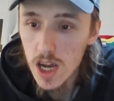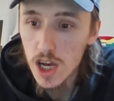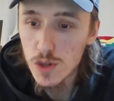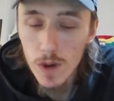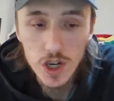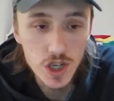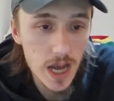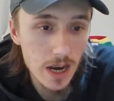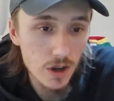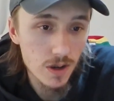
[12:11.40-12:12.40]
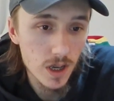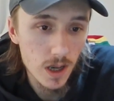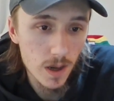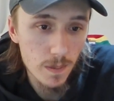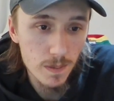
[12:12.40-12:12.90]
much talent
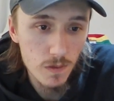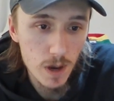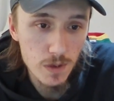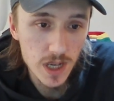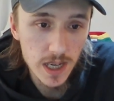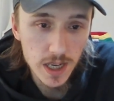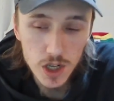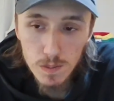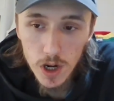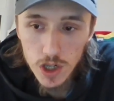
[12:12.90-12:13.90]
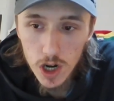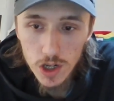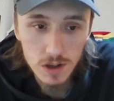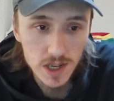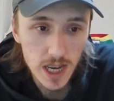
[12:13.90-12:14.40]
representing as much
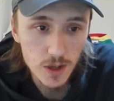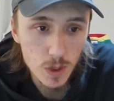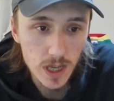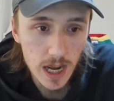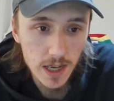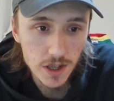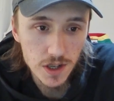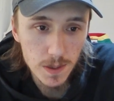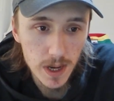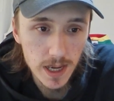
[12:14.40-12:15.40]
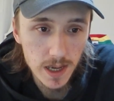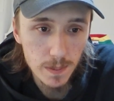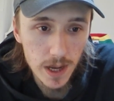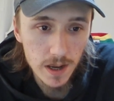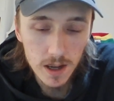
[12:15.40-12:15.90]
countries as we can, just to make it
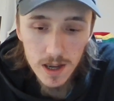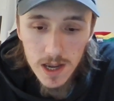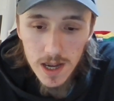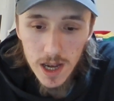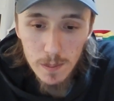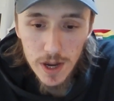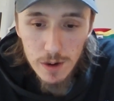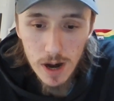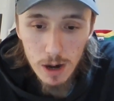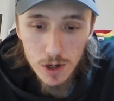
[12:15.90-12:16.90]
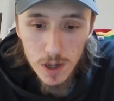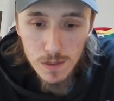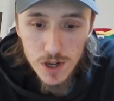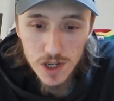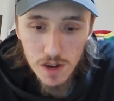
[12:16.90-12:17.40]
a better outcome.
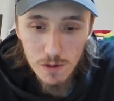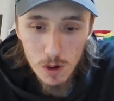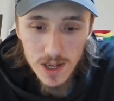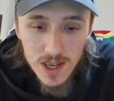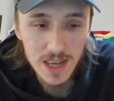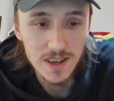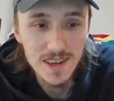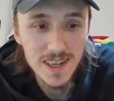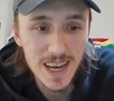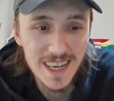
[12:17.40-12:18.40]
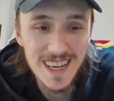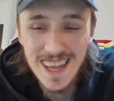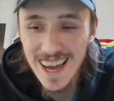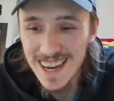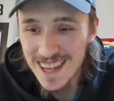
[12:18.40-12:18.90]
Because otherwise, as I said,
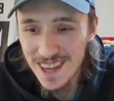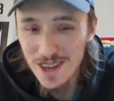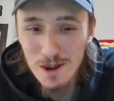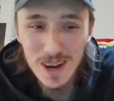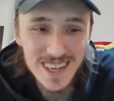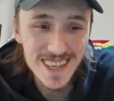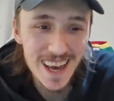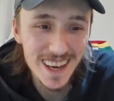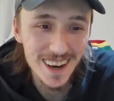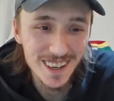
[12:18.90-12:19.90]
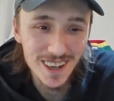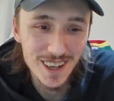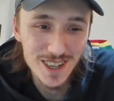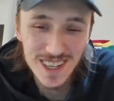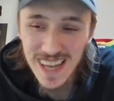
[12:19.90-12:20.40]
then the USA are going to
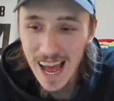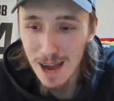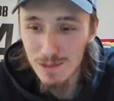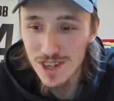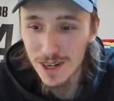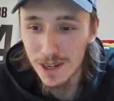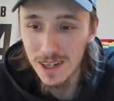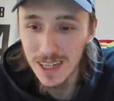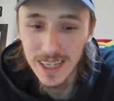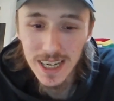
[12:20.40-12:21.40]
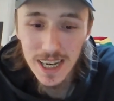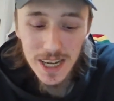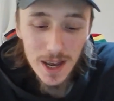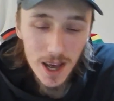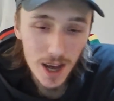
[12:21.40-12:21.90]
just absolutely
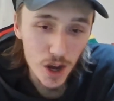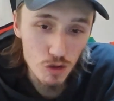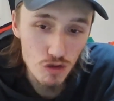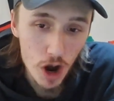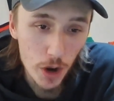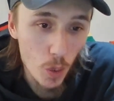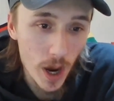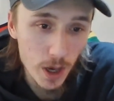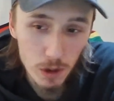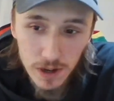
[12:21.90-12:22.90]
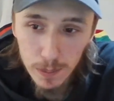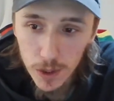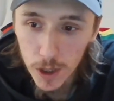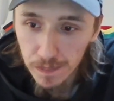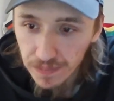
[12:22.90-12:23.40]
run away with it. But